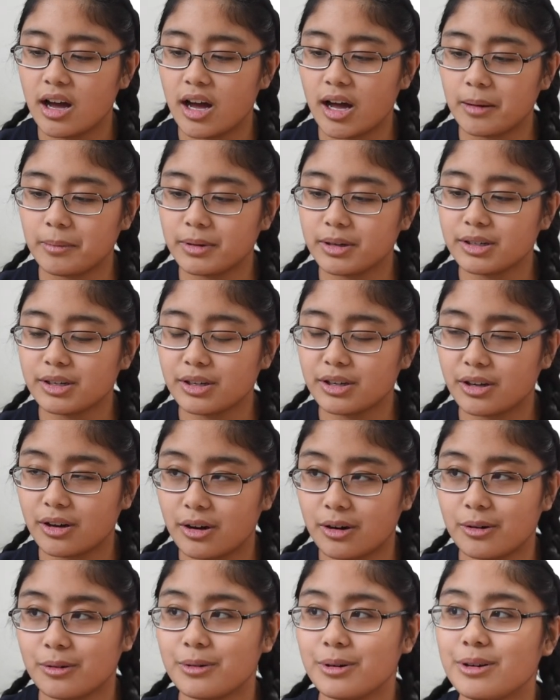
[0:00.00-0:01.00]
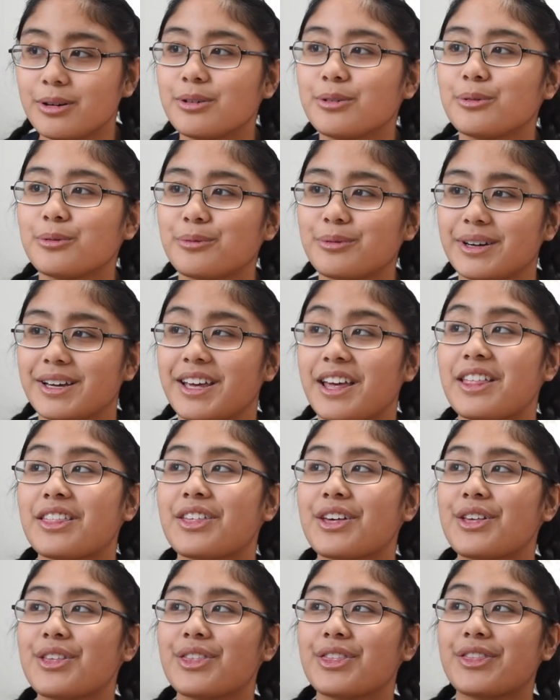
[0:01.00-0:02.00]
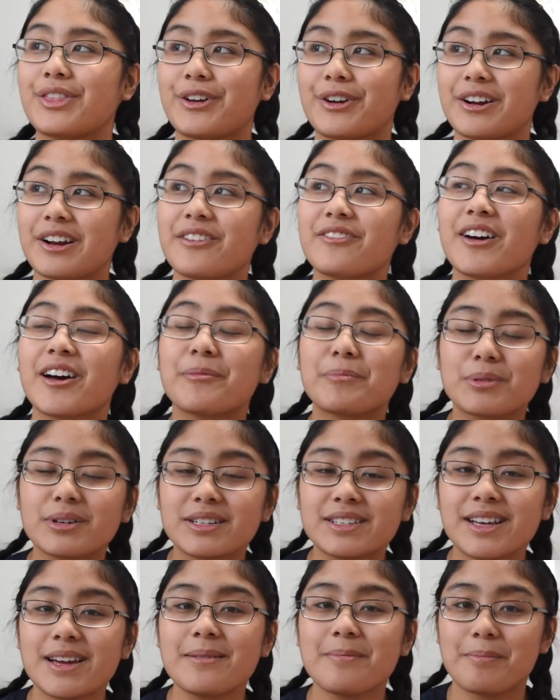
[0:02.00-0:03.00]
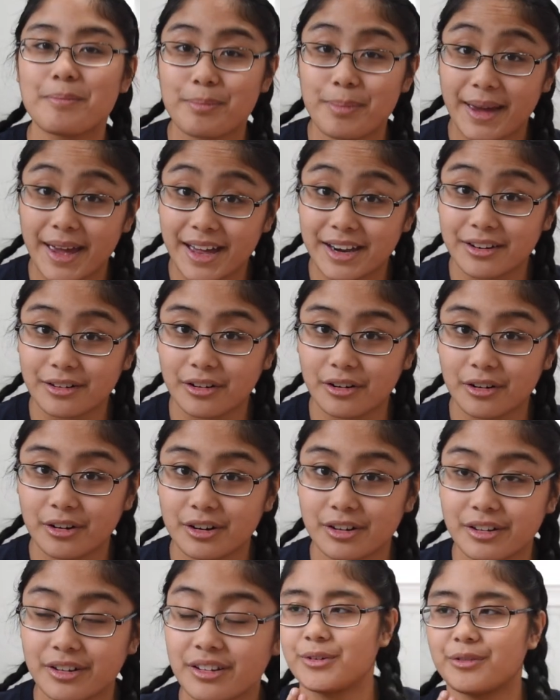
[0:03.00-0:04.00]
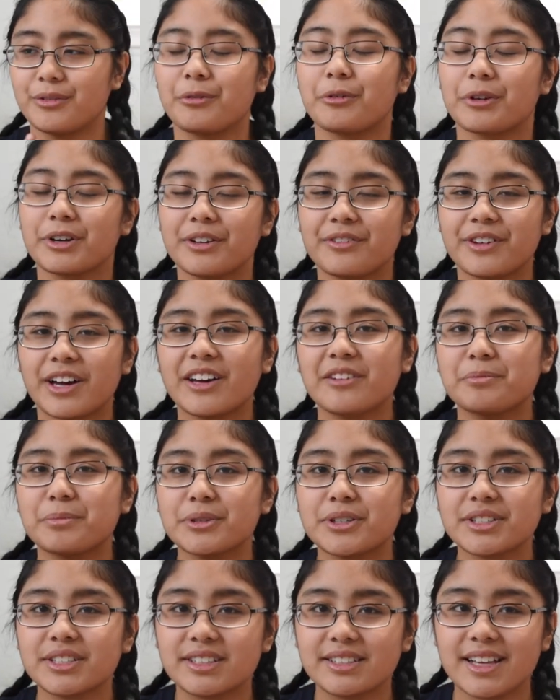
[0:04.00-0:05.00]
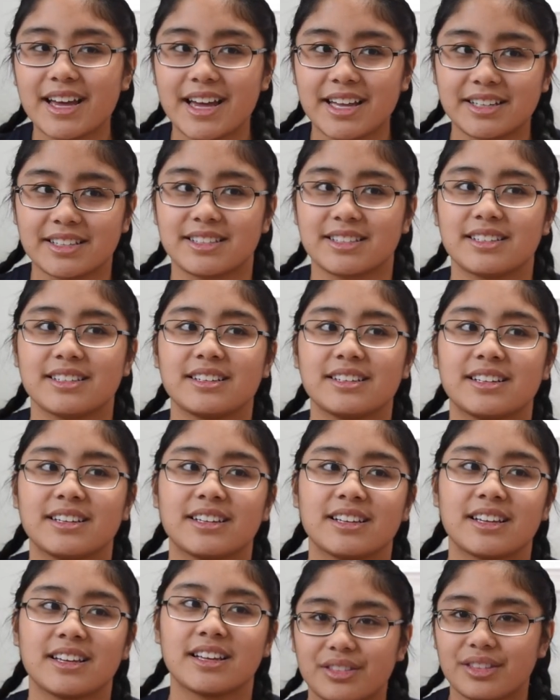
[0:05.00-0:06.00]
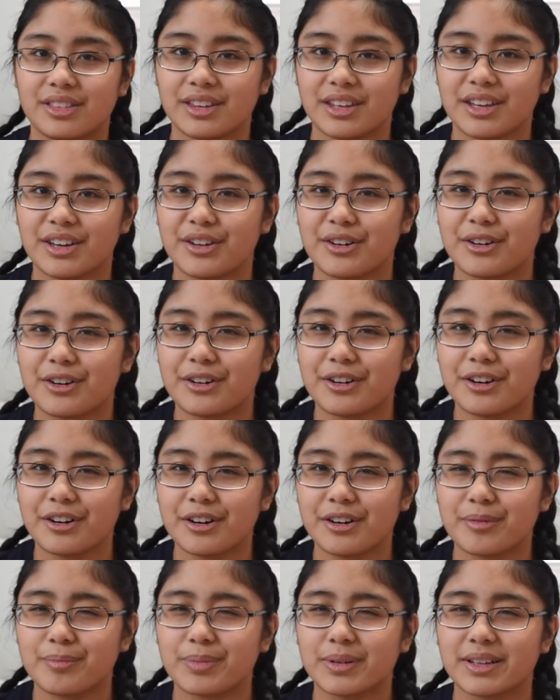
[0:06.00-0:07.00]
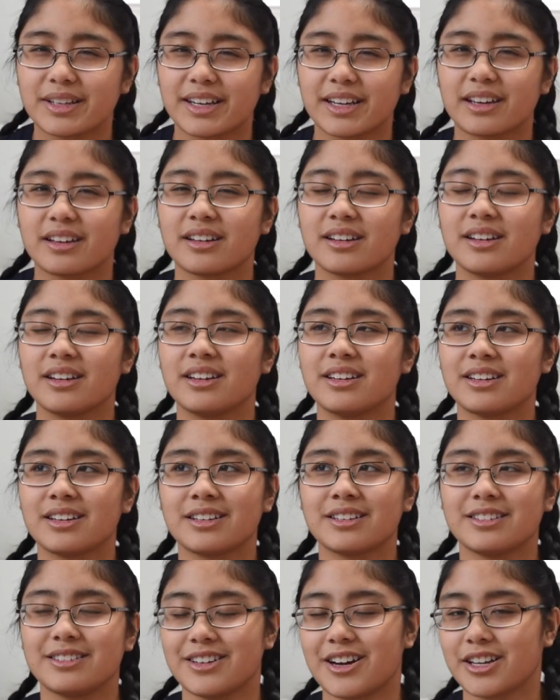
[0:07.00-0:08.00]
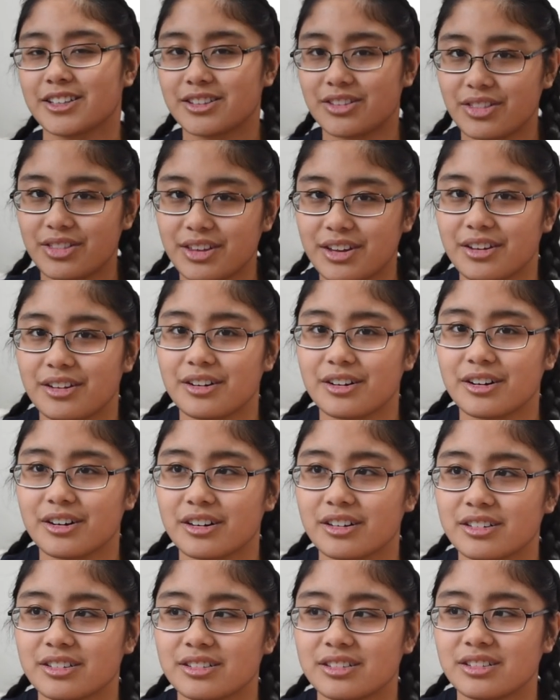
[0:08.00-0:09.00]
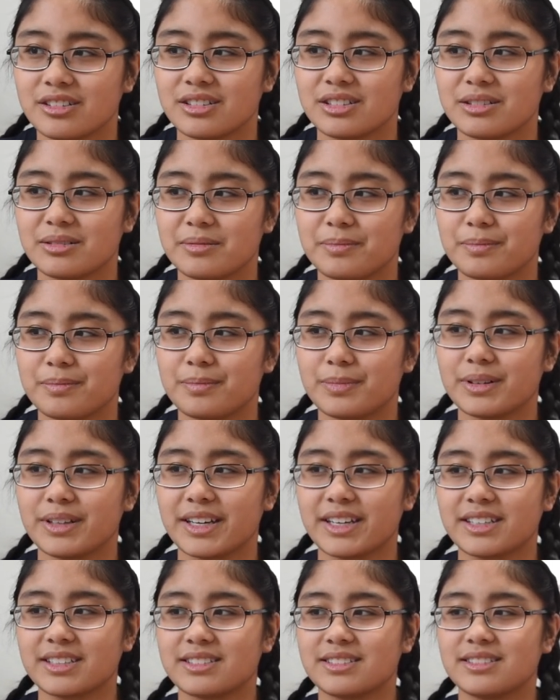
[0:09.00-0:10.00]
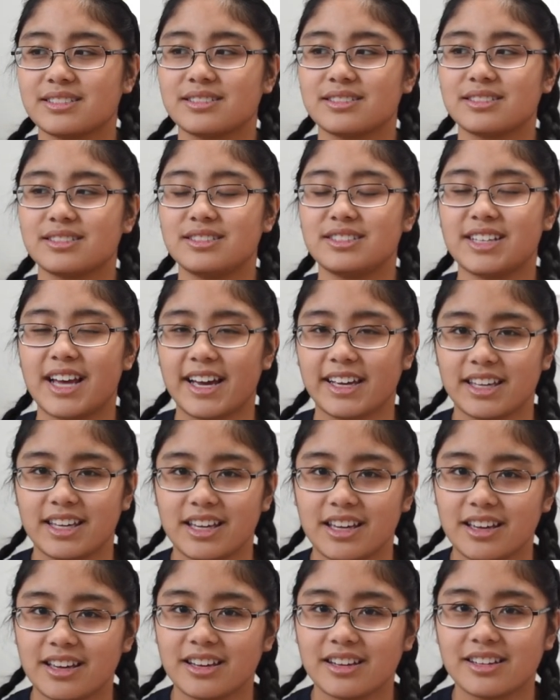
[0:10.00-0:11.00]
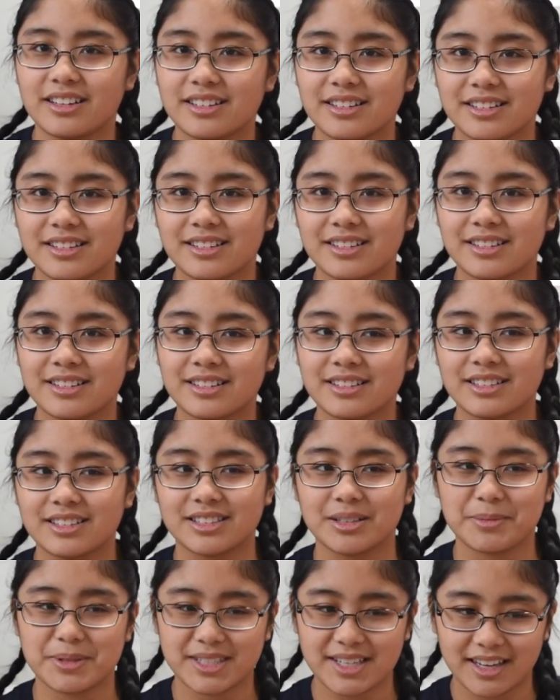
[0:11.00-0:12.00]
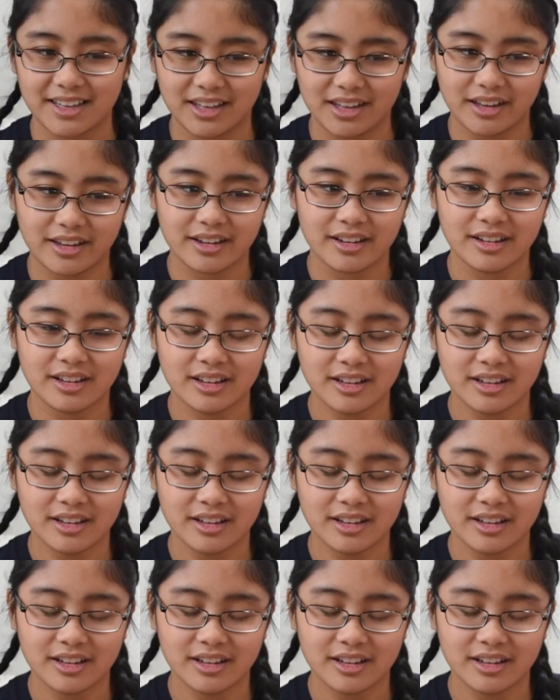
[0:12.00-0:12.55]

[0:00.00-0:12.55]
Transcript: I'm gonna go with... thirty-five percent band nerd, forty-five percent theater nerd, but like not theater, but like techie, because I'm a techie.